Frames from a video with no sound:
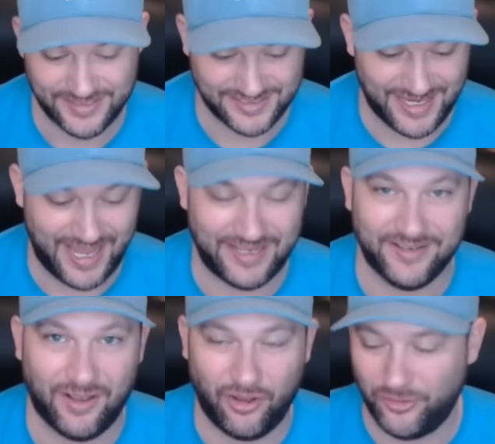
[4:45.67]
It's
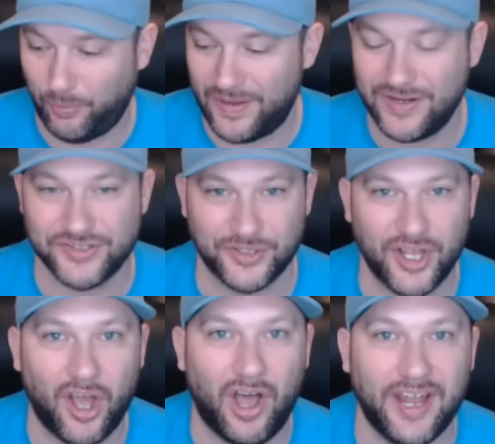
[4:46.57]
dead. All the players are
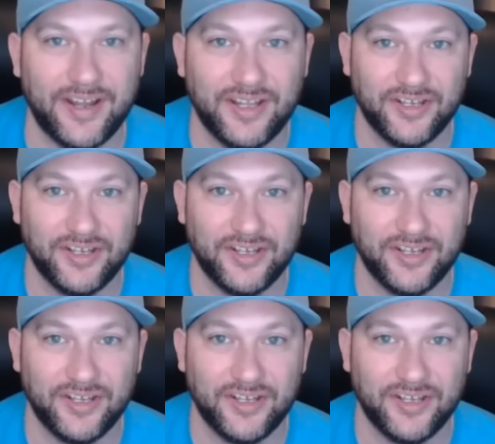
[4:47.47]
gone.